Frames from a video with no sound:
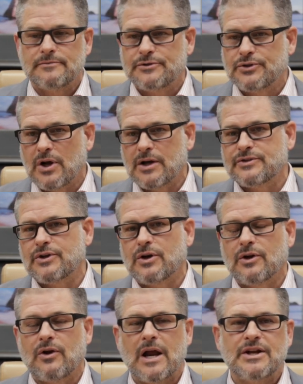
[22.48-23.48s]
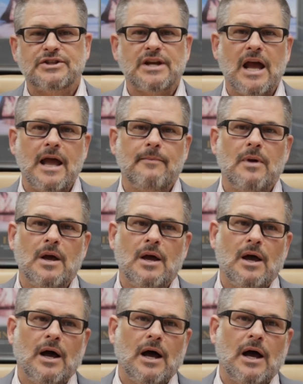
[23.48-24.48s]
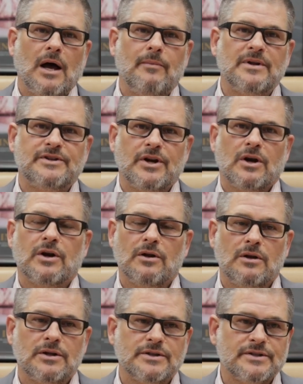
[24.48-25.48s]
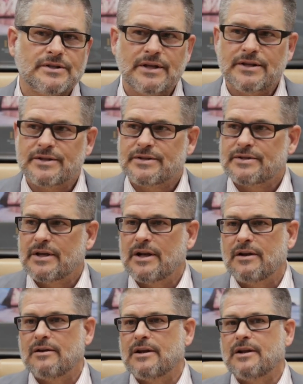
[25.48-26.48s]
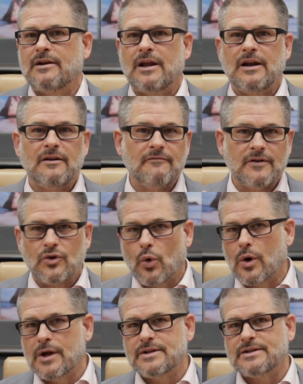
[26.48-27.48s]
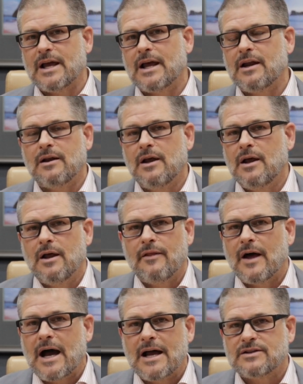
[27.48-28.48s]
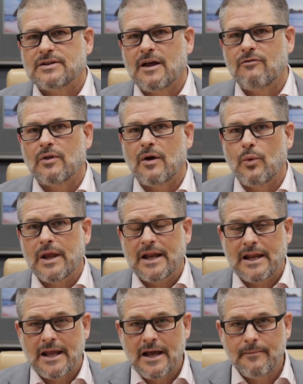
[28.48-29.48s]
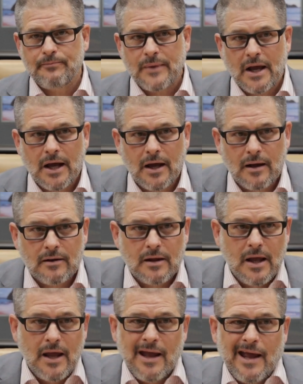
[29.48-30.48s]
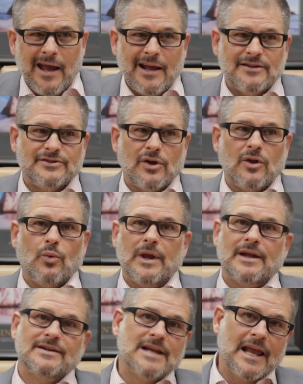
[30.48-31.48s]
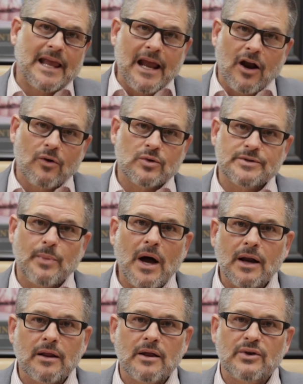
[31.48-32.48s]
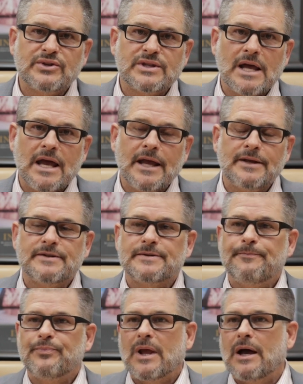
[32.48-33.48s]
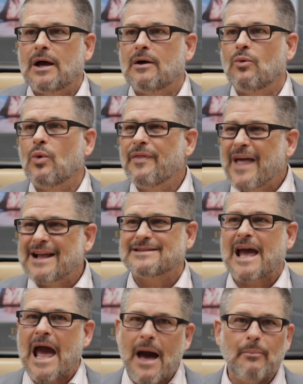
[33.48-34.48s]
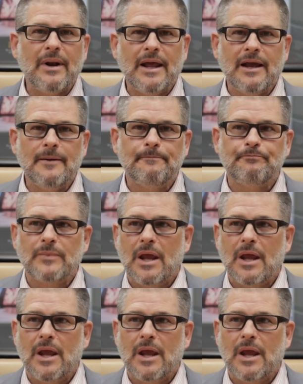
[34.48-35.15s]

trucks are in great shape, material is and inventory is at the highest level that we can get, and so that we can take care and respond to those things. When that's happening,